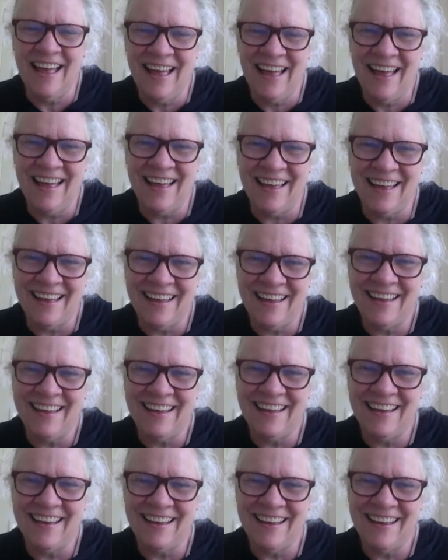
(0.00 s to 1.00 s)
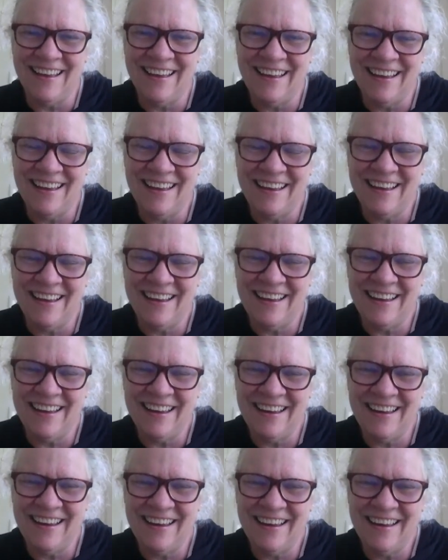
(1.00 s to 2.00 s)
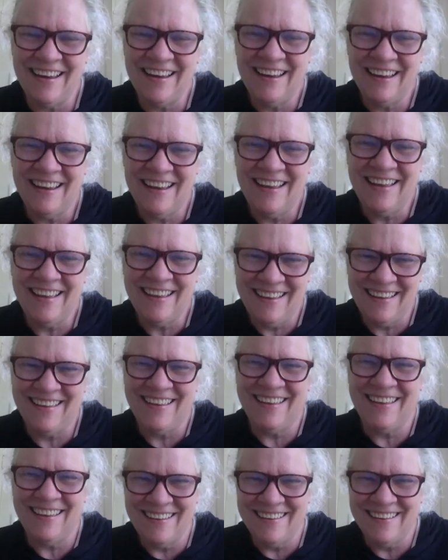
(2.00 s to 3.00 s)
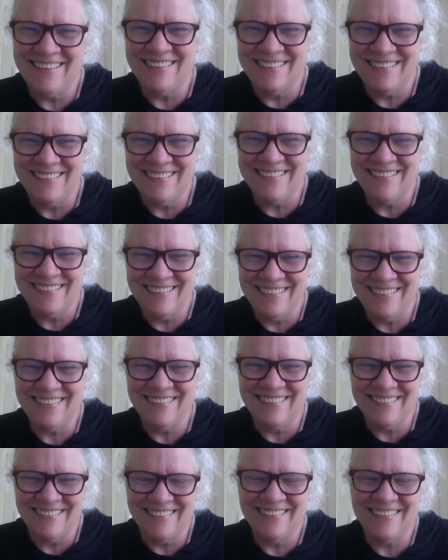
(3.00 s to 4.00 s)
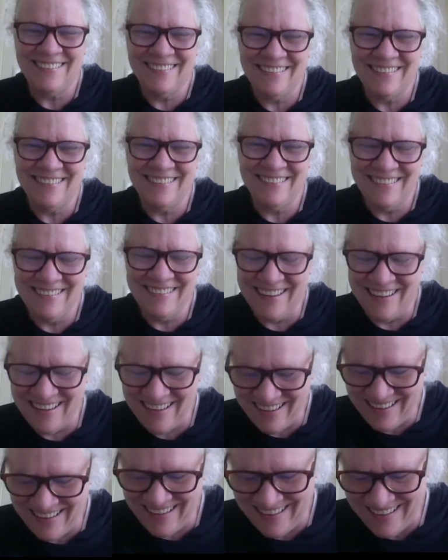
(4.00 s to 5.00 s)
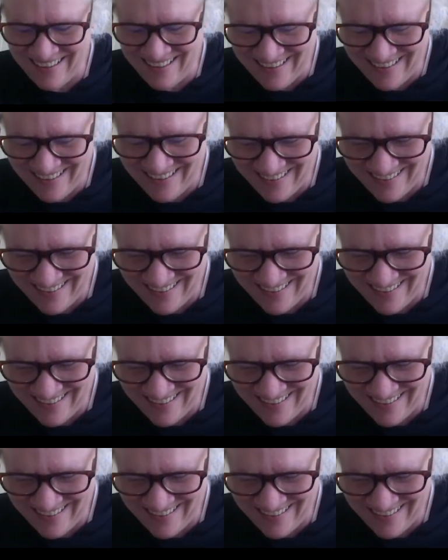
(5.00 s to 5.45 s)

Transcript: [no speech]